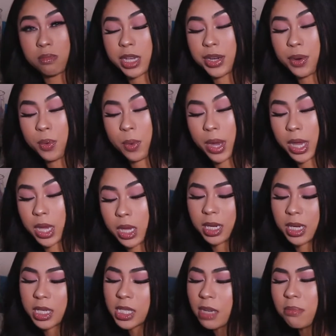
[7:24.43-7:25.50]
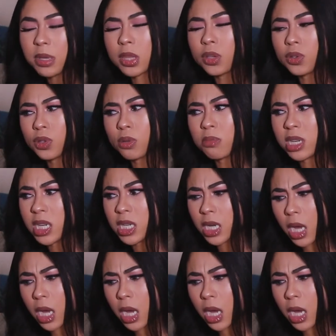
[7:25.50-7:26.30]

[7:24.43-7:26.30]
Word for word: in a way, because I've been there so many